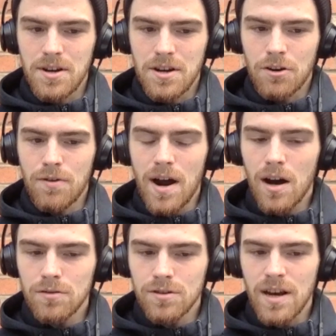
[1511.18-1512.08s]

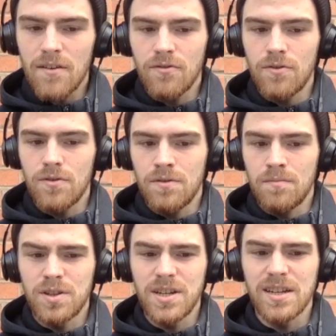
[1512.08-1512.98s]
crowds gathering,
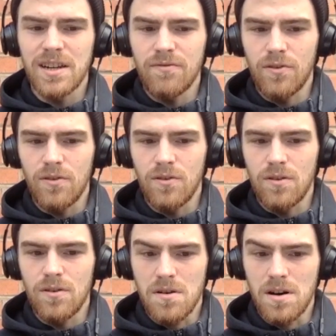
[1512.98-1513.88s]
particularly
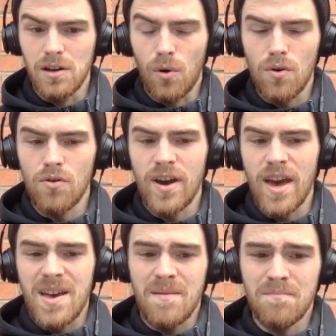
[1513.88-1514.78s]
for a local
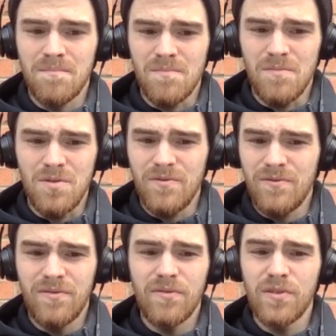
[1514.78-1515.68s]
game.
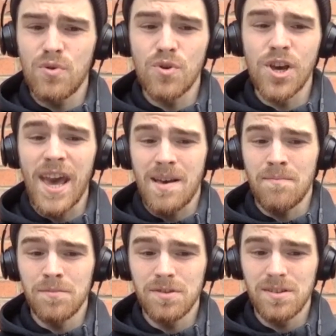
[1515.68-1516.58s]
Few
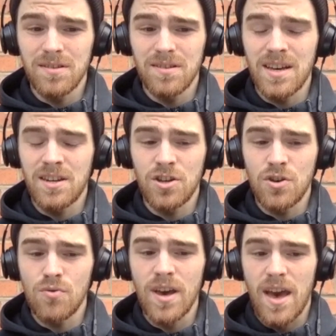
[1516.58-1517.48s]
games in
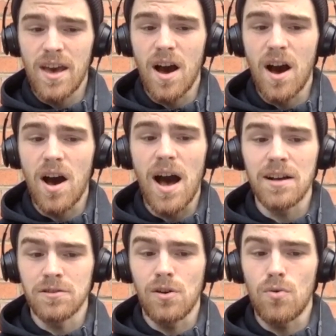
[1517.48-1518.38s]
the UK are
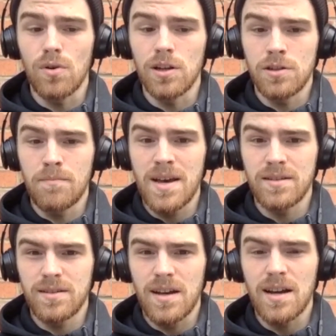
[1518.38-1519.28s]
as local as a
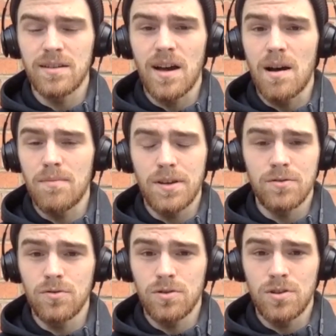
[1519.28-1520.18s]
Merseyside derby. It's
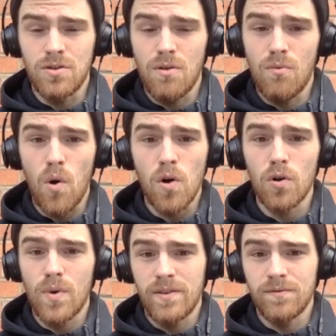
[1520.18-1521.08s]
just, a walk
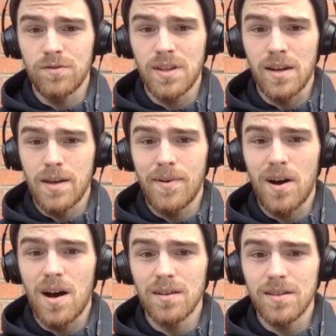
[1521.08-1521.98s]
away from Stanley
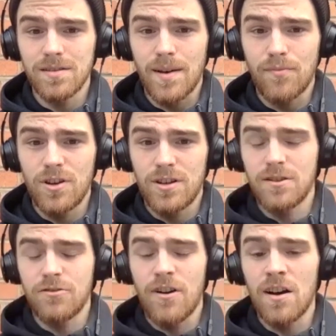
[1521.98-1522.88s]
Park that separates
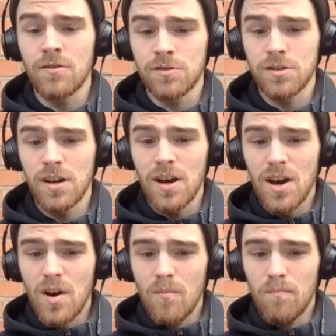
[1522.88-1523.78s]
the grounds.
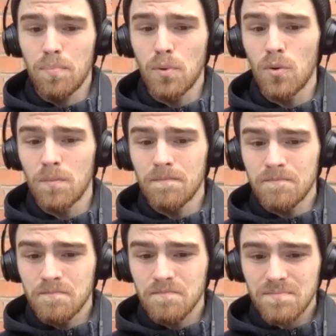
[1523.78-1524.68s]
But
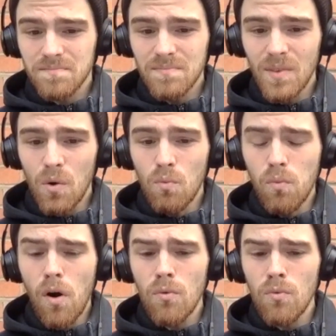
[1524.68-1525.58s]

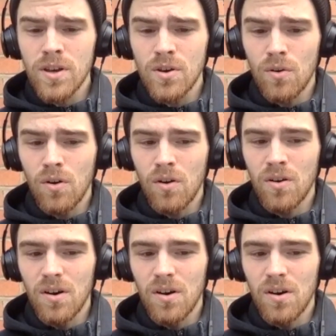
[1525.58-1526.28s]
what were your